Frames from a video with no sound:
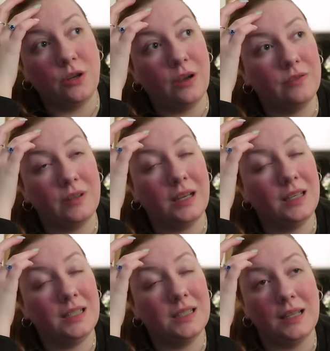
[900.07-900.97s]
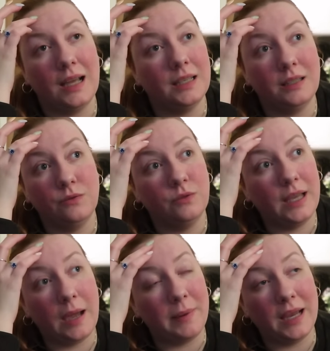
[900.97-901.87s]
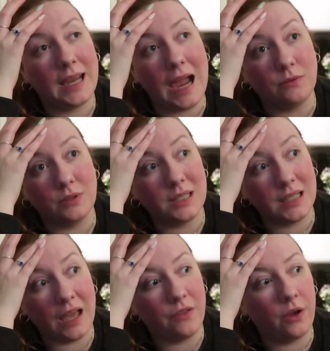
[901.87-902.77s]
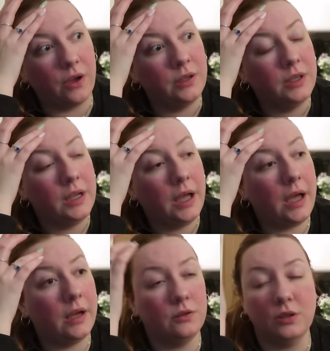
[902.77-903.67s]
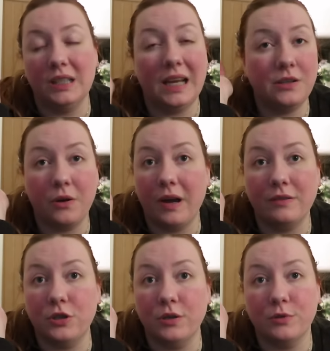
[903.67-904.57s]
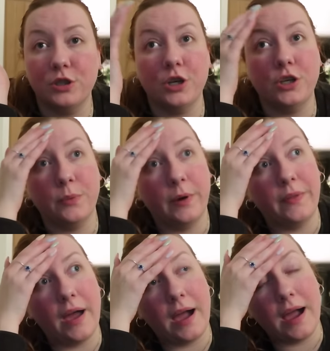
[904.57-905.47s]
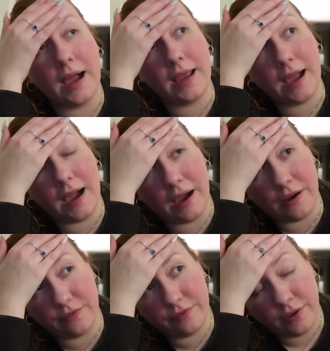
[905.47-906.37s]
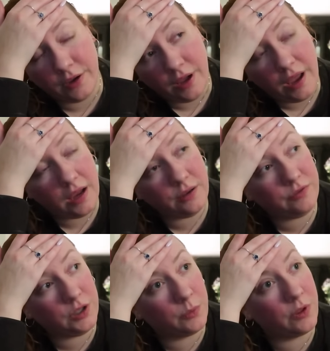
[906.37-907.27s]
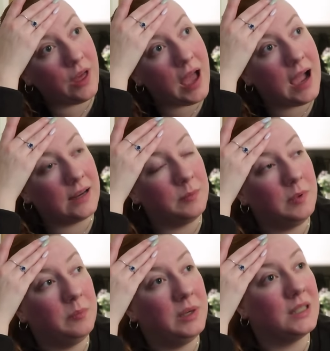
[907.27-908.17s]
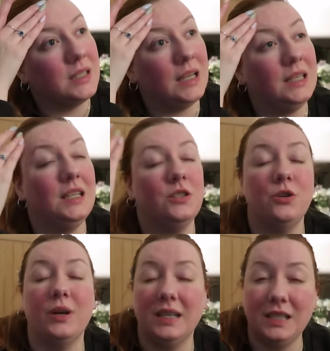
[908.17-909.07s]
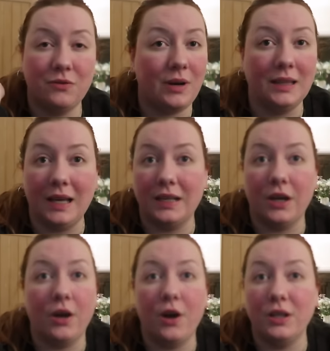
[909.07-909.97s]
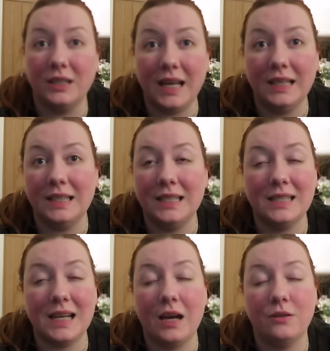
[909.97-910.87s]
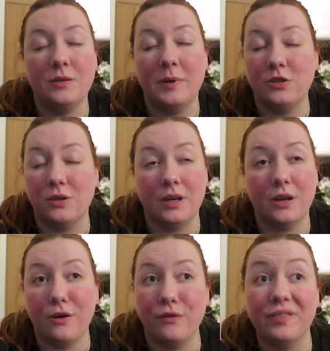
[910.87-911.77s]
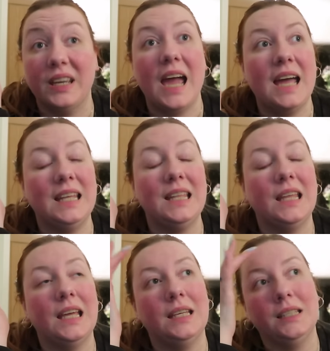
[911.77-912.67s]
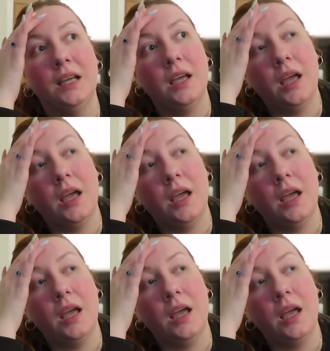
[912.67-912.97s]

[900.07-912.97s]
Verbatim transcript: to do. I need to like get my accounts together. Uh, luckily, I don't have too much to do on that. I have a few other admin bits that I need to do. I need to write like a holiday list down to make sure that I don't forget anything